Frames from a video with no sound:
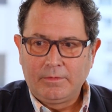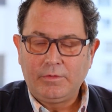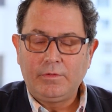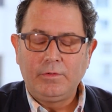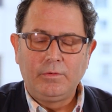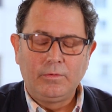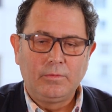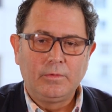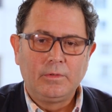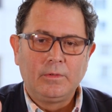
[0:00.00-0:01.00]

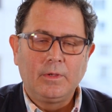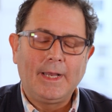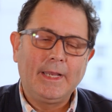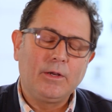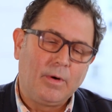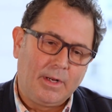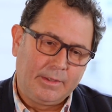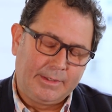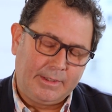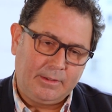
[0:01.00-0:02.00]
to high
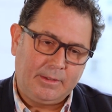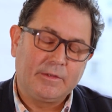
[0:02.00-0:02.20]
quality